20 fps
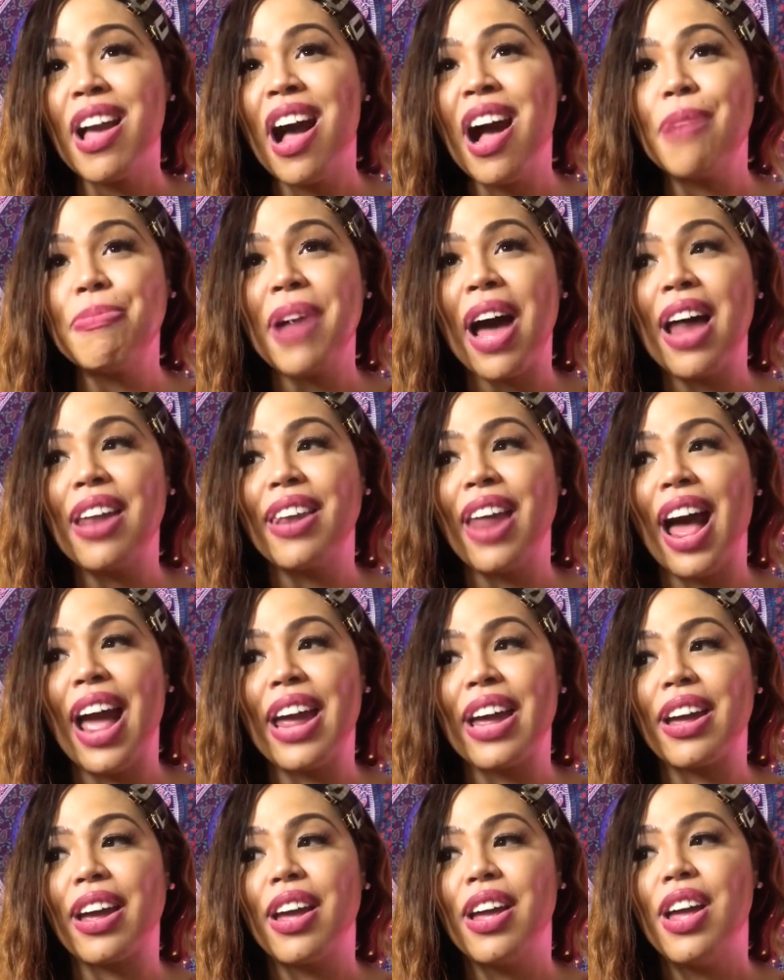I'm not
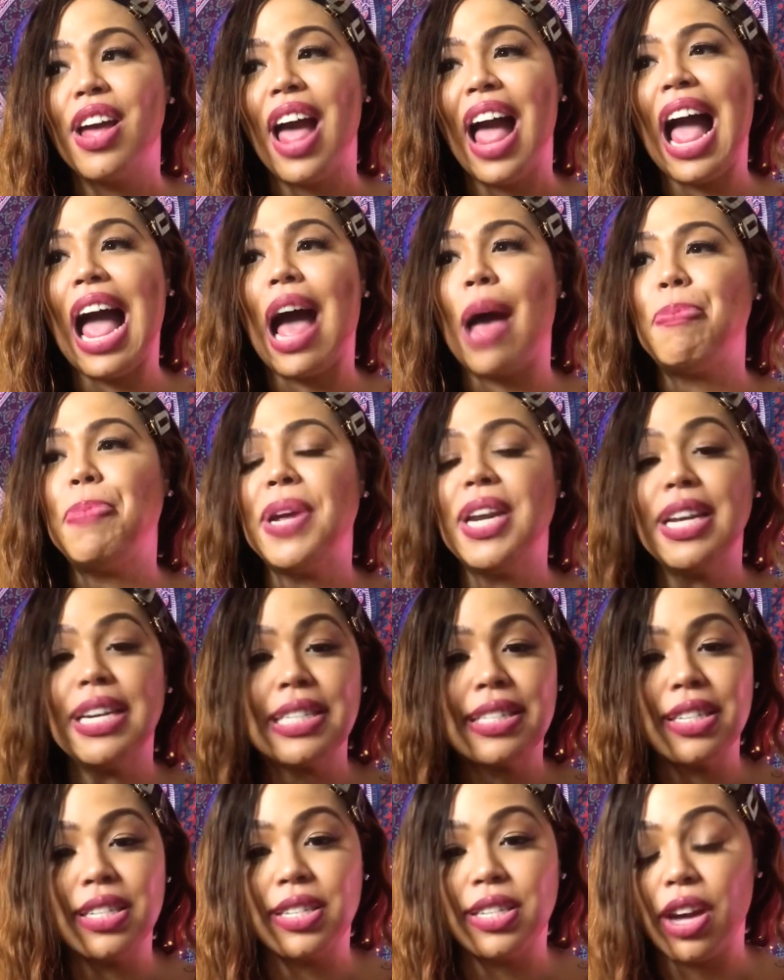like,
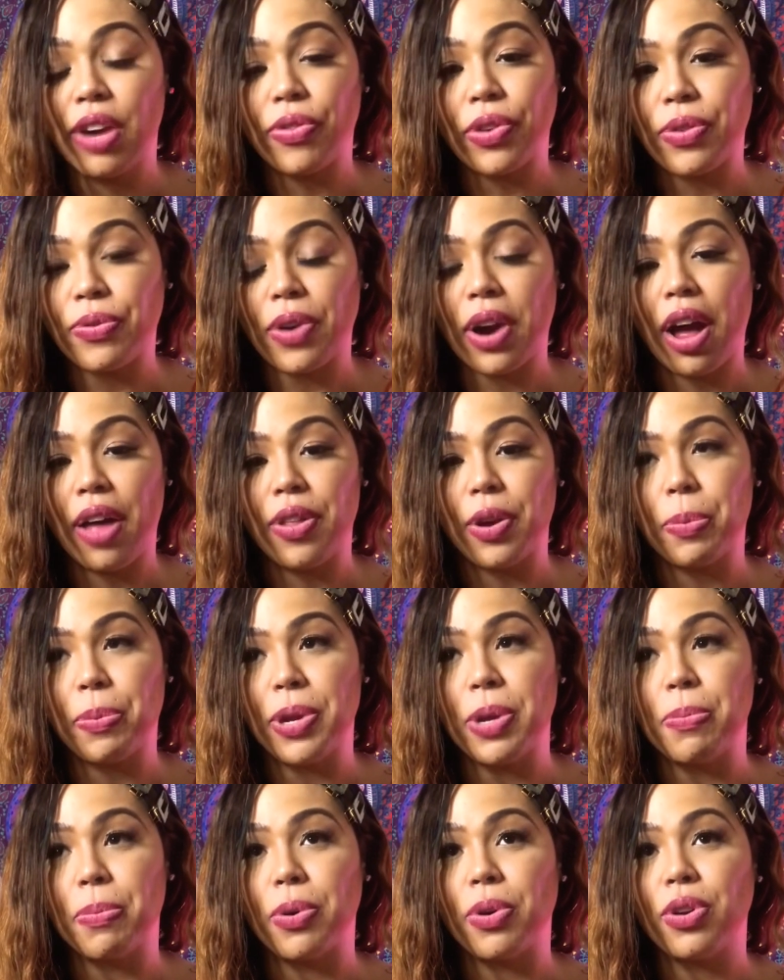happiness is different for other
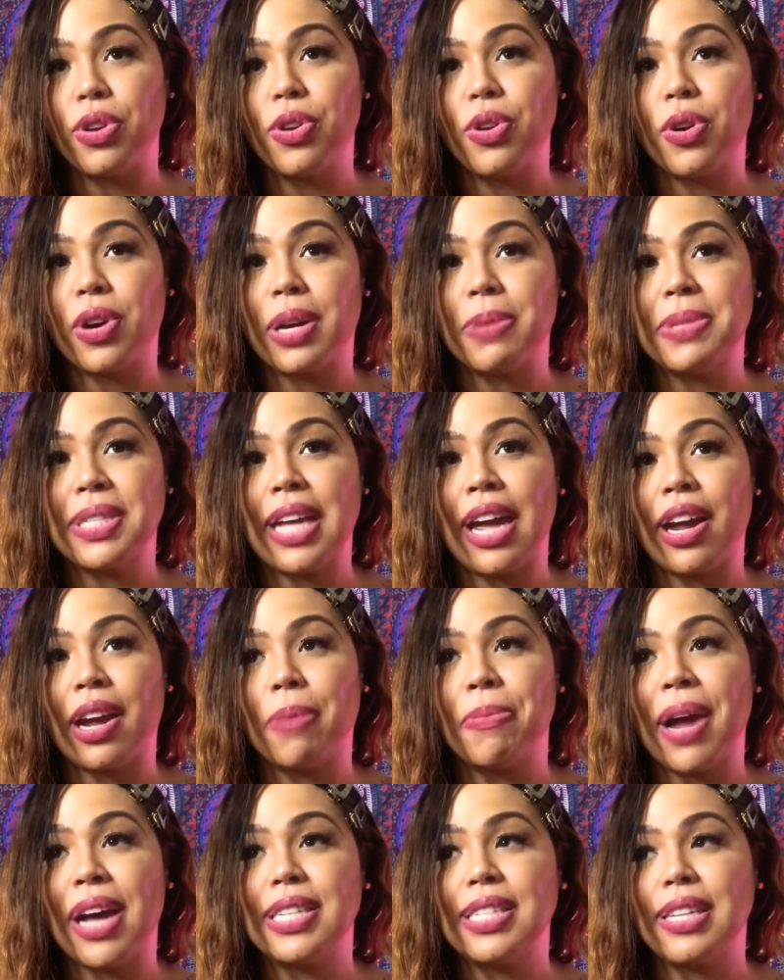people. You know what I'm saying?
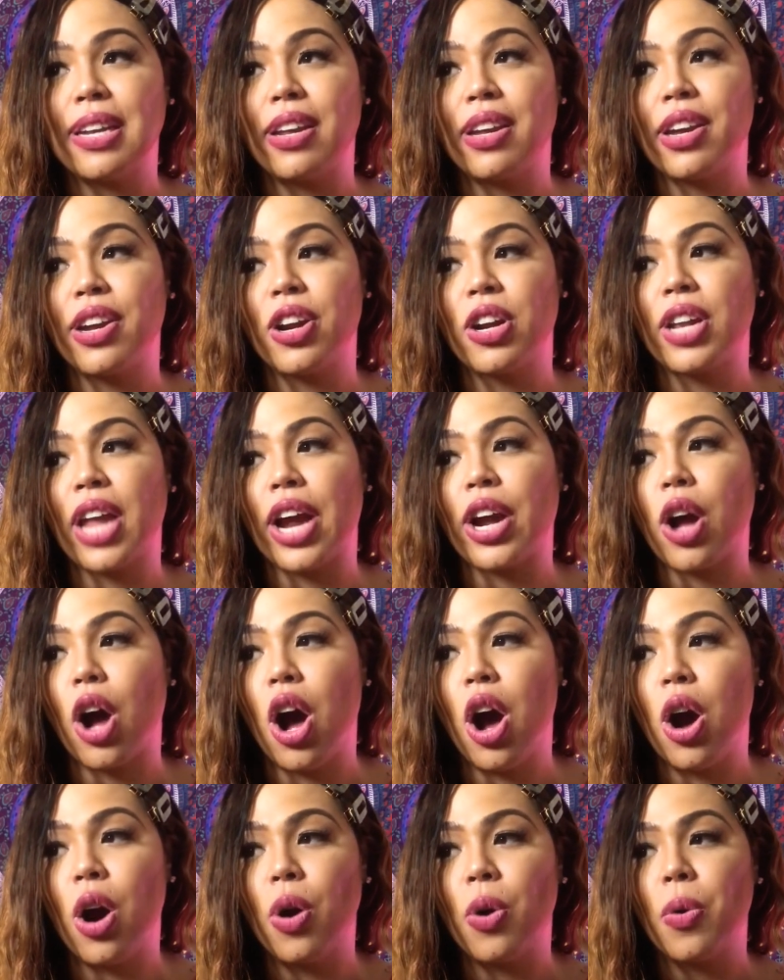I'm not sitting here like,
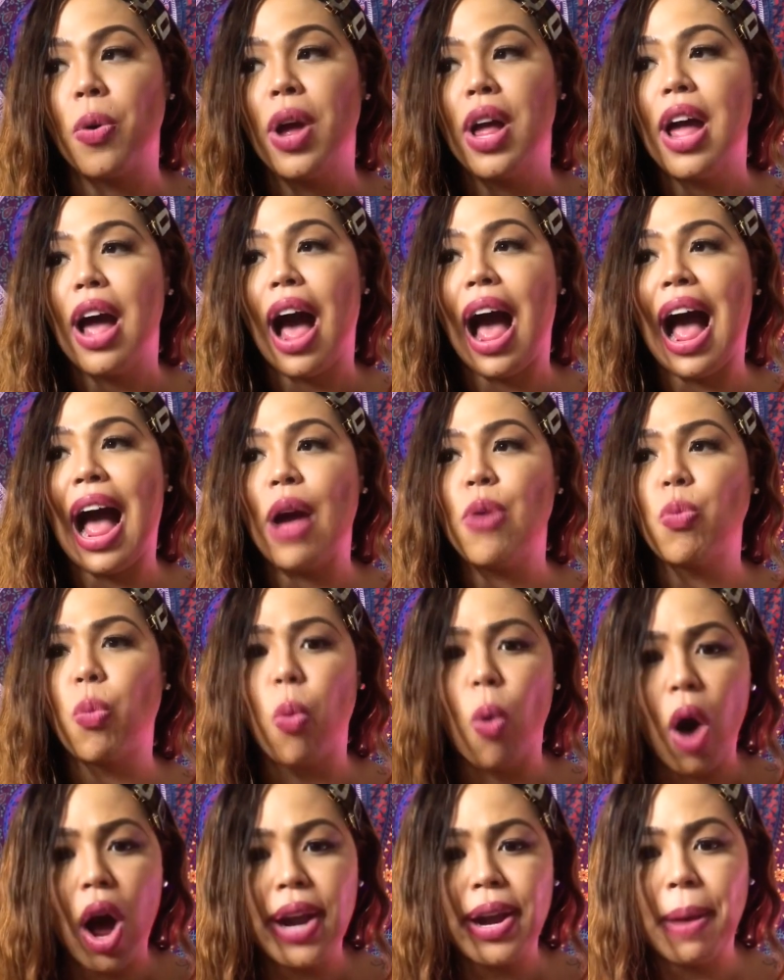oh, I
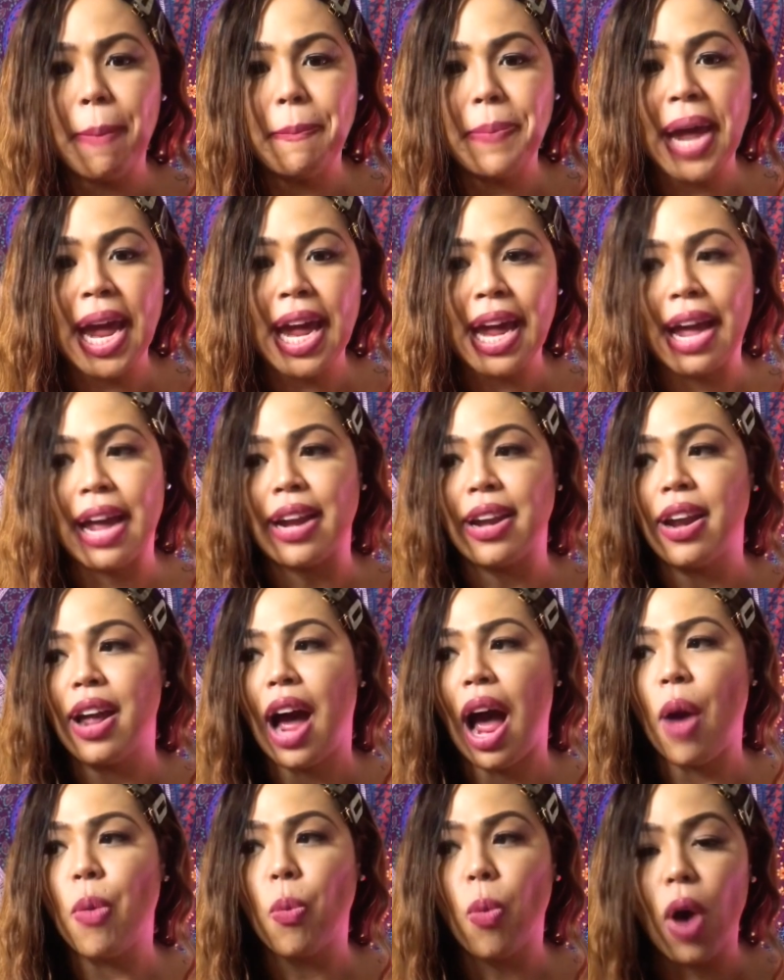want a man.
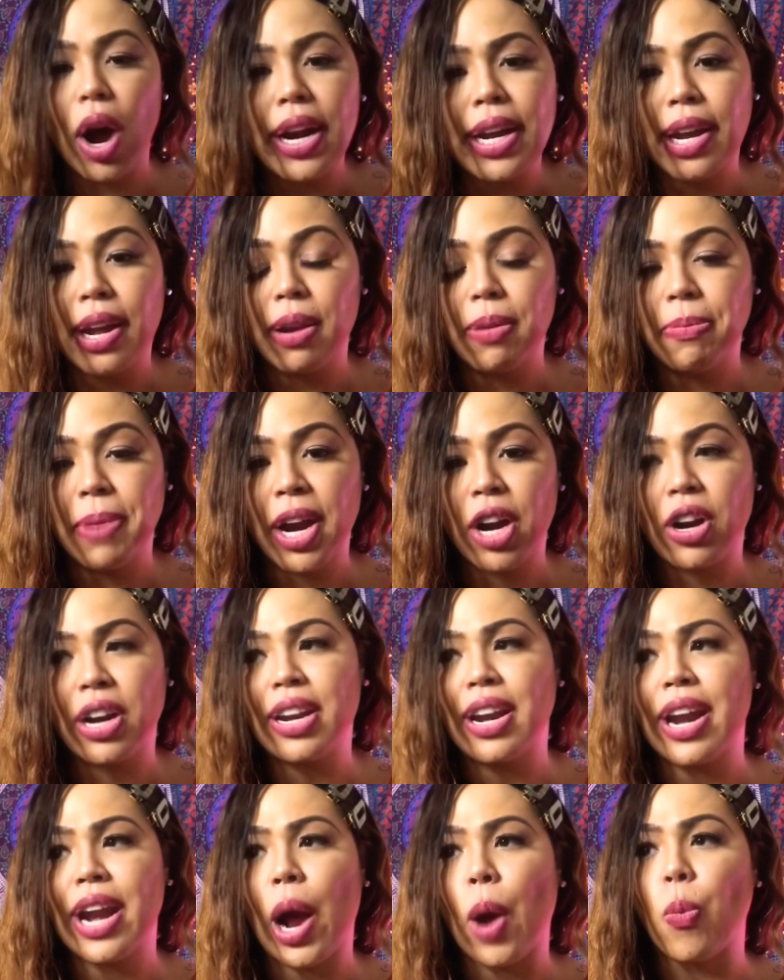I want to get
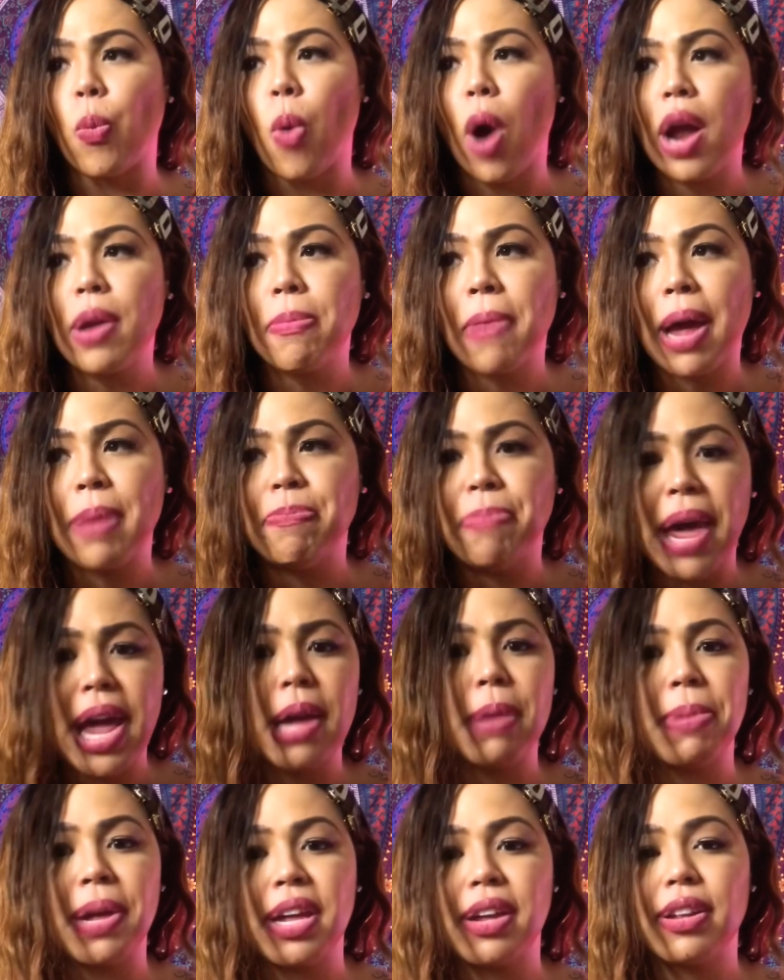married and I want my
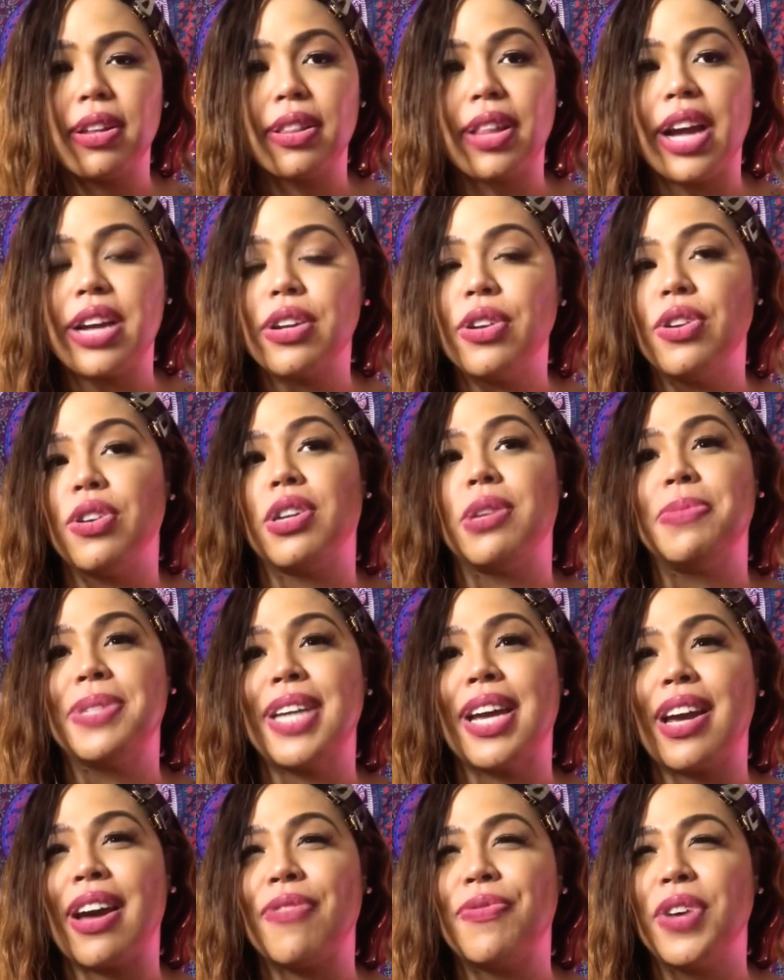baby. Like, you know what I'm
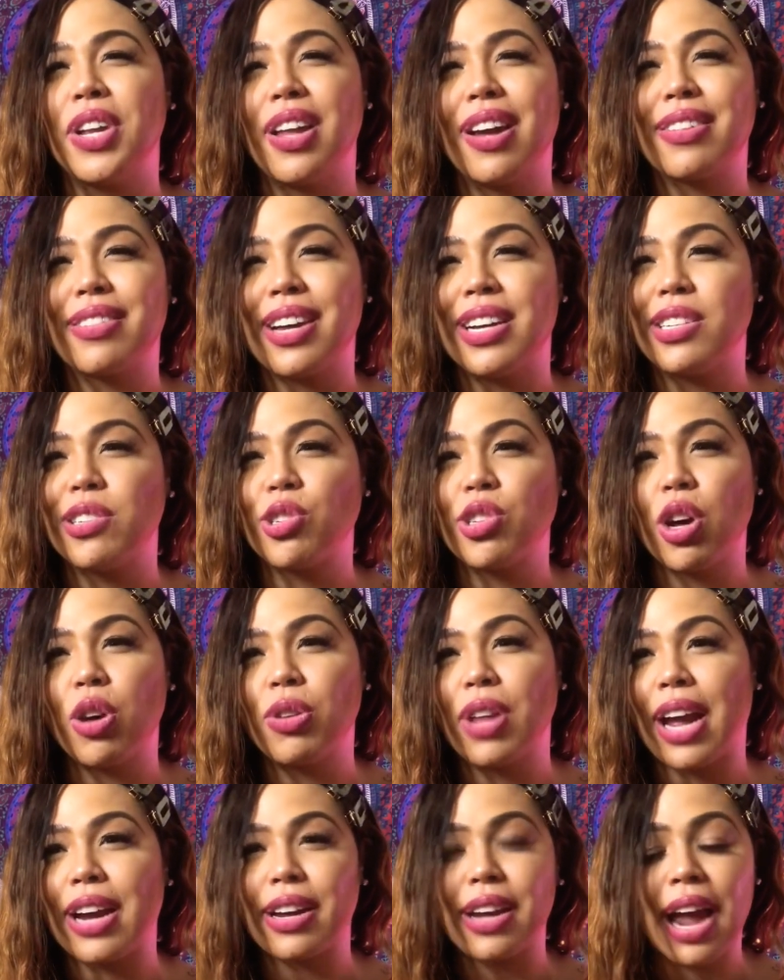saying? I feel like that's so
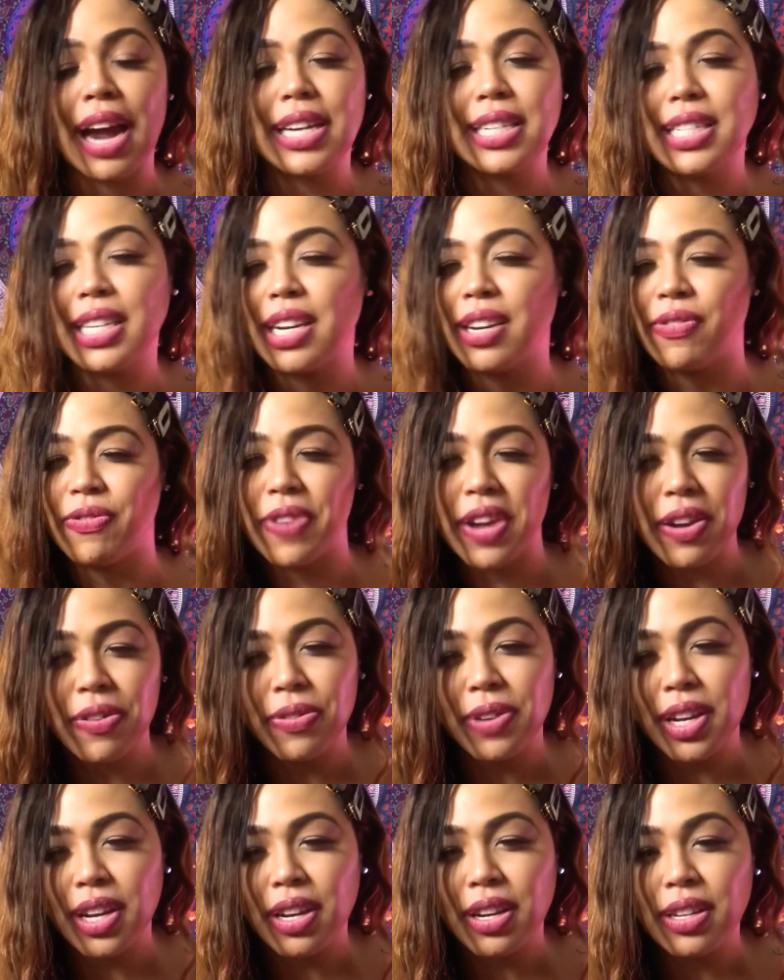like
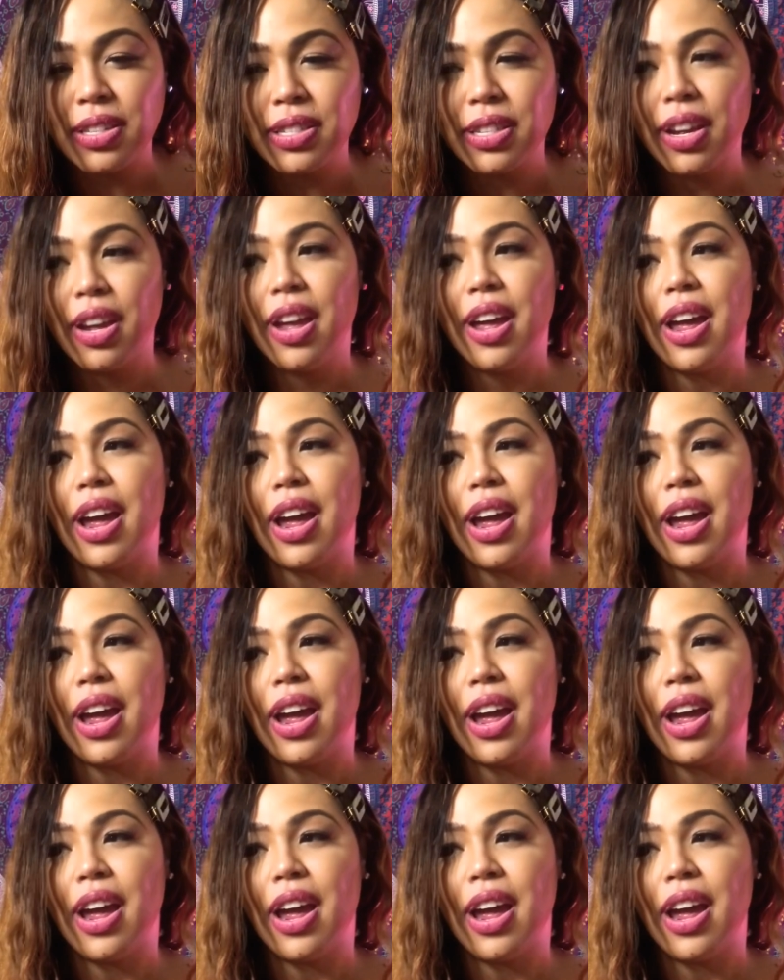1950s.